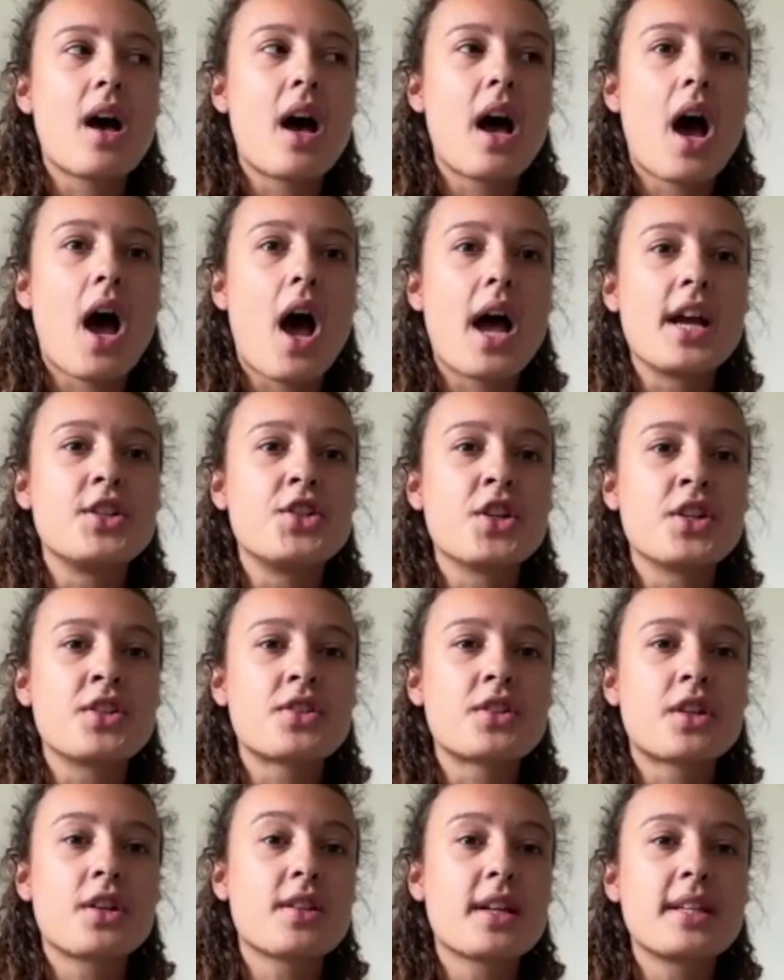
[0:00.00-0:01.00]
I
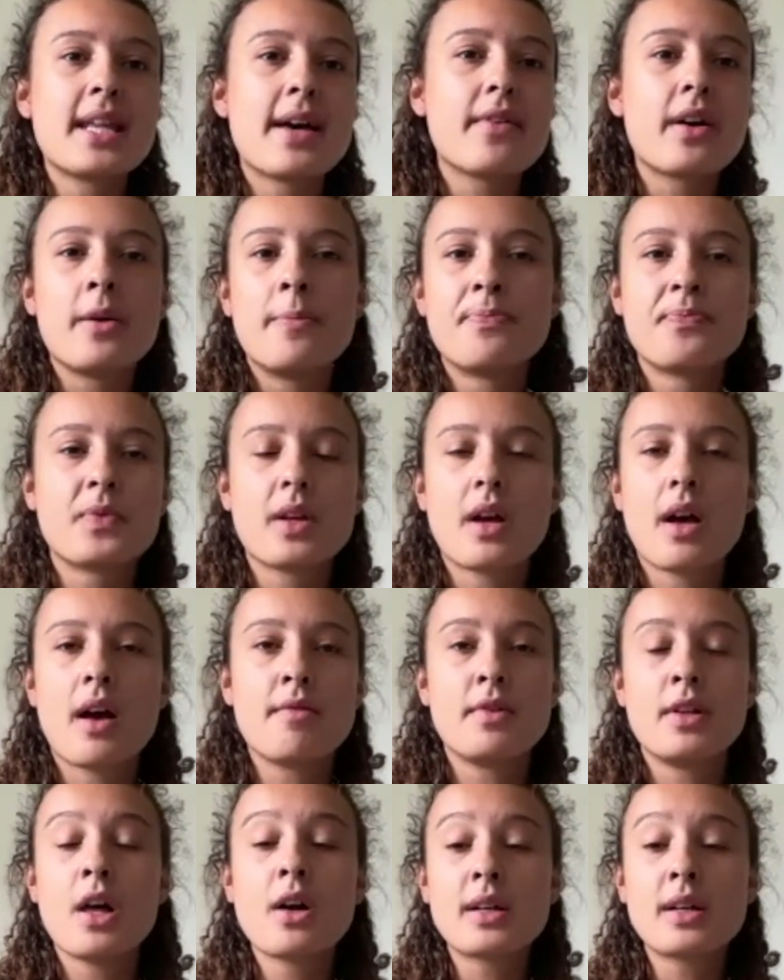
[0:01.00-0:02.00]
just, because
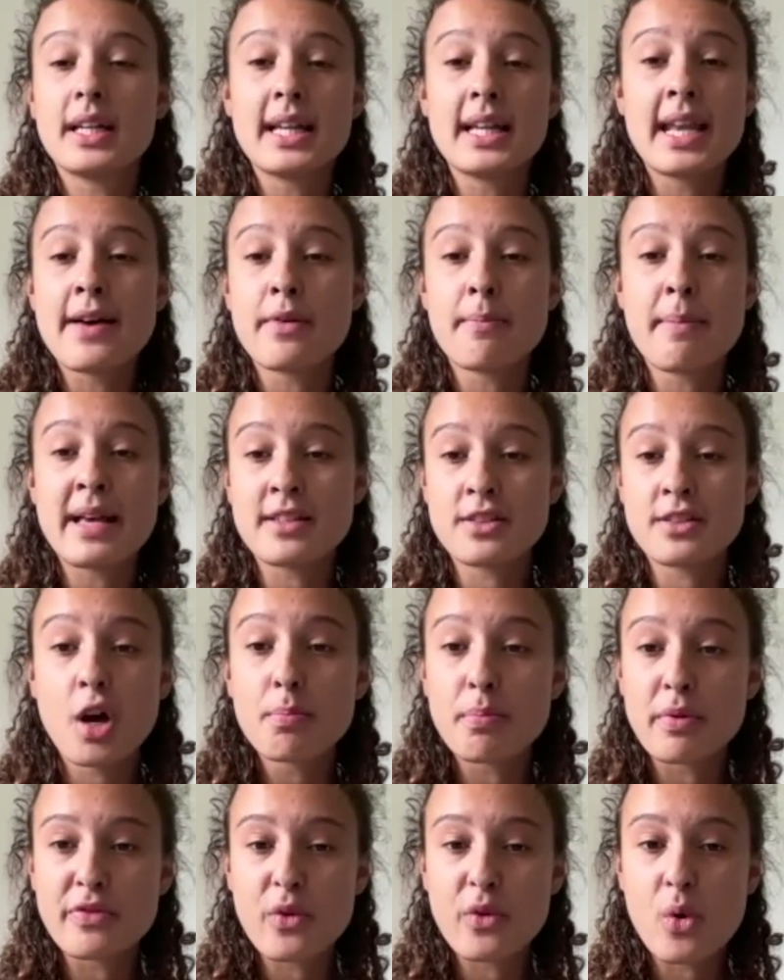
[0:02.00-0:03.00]
I'd luckily never messed
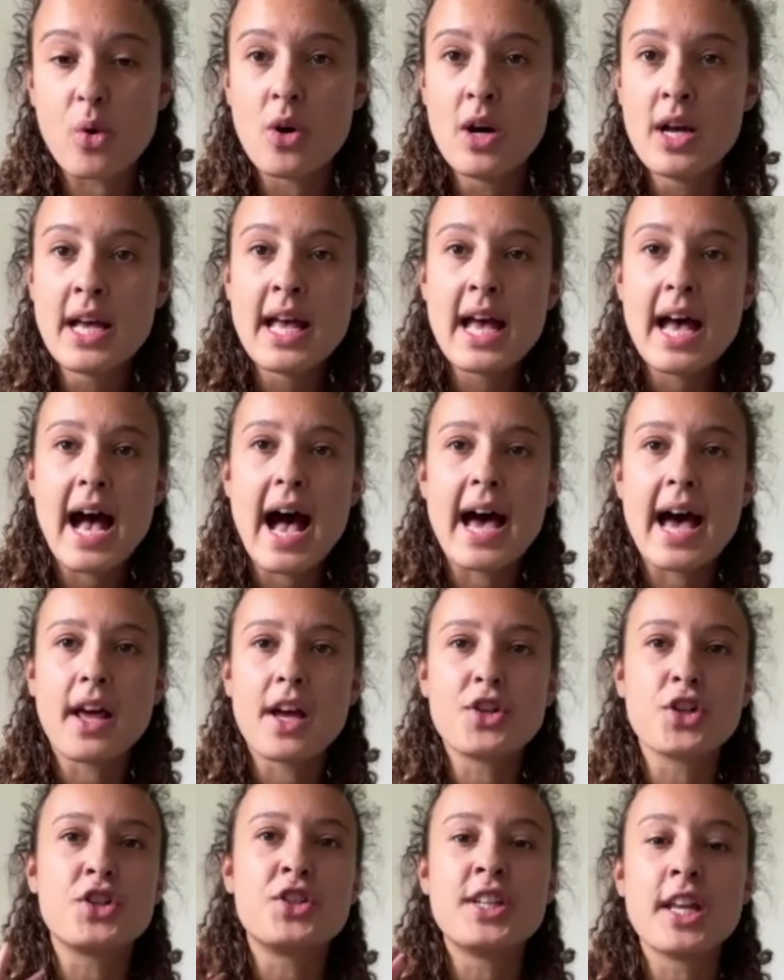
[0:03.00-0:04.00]
up before, and
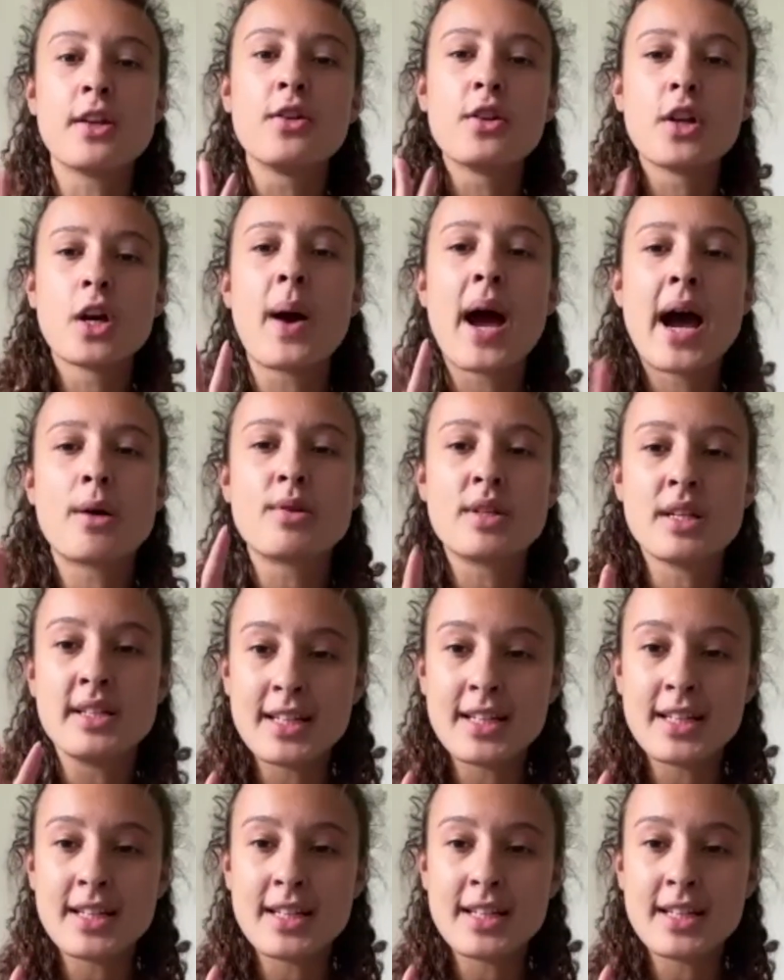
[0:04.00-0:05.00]
I just didn't know how to
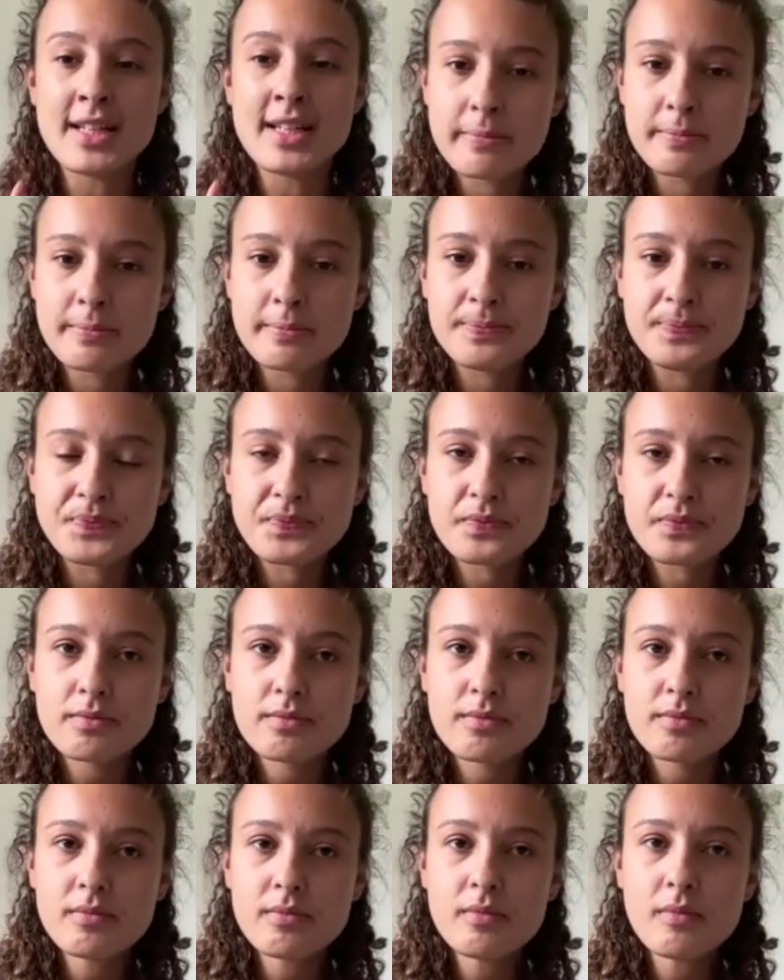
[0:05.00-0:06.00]
deal with it.
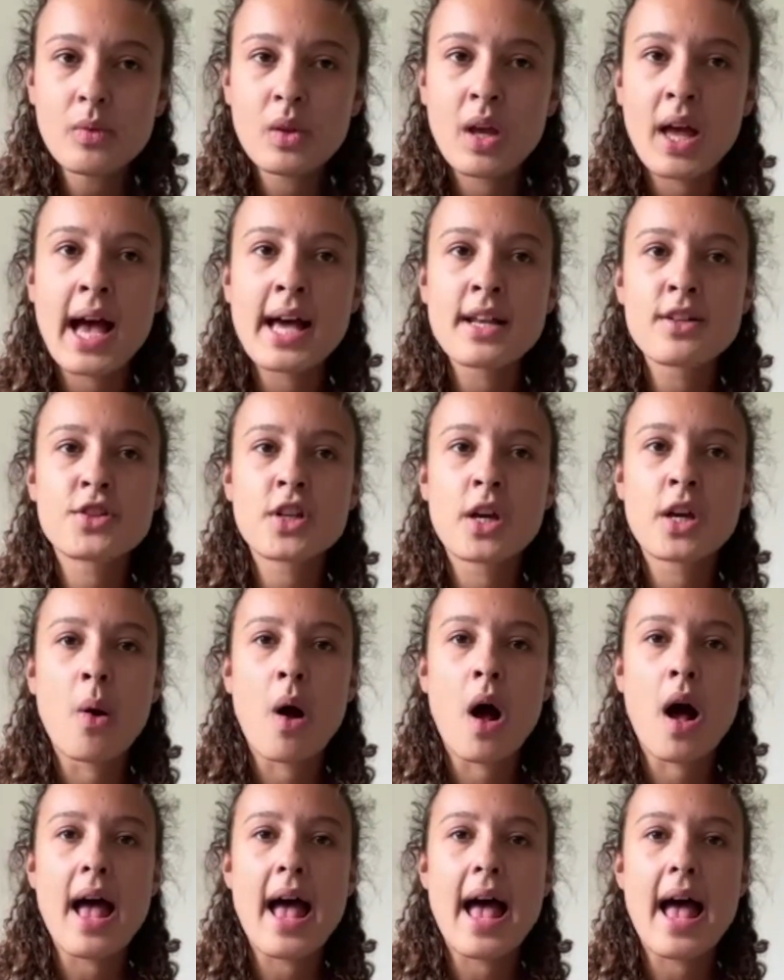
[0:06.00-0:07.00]
And
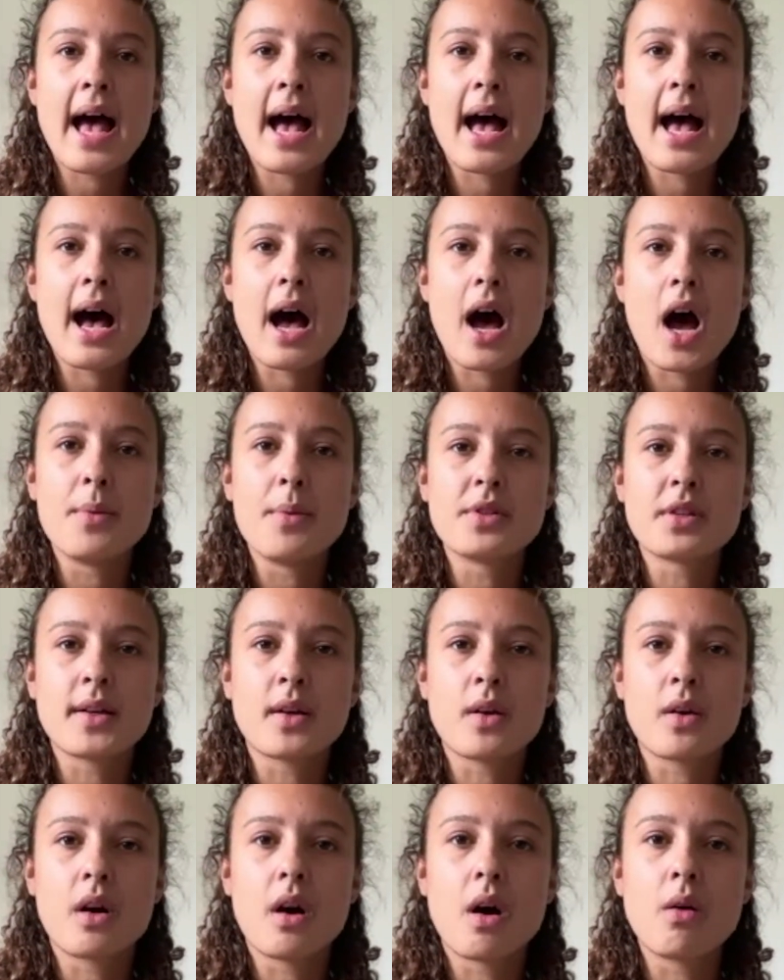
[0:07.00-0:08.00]
so I was like,
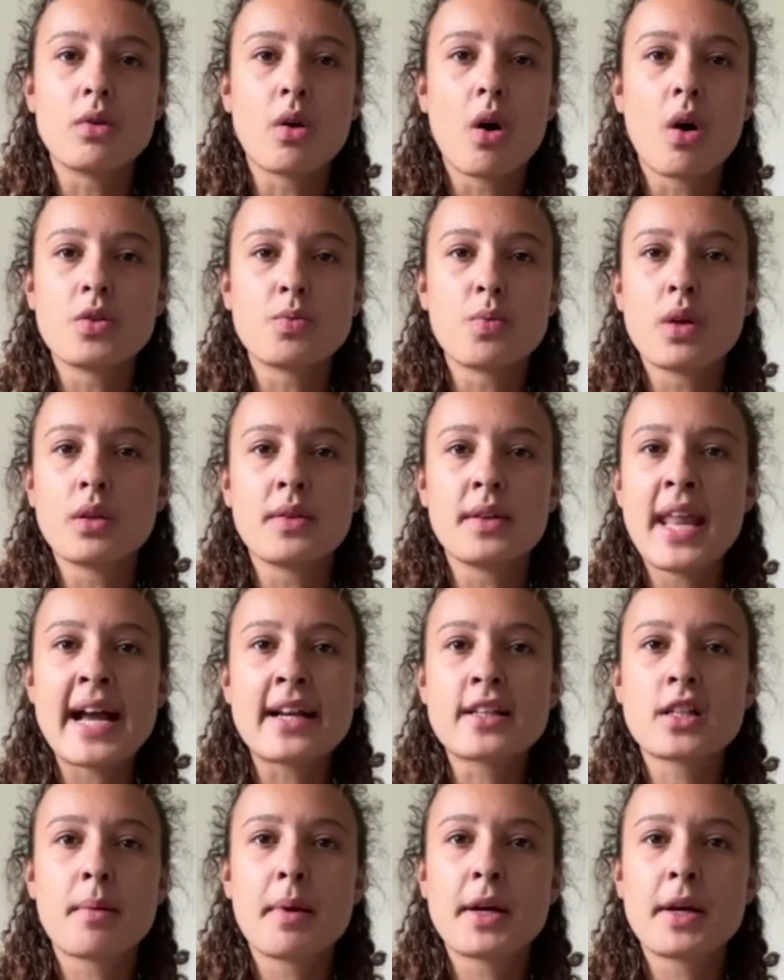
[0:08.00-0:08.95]
oh God, well, next time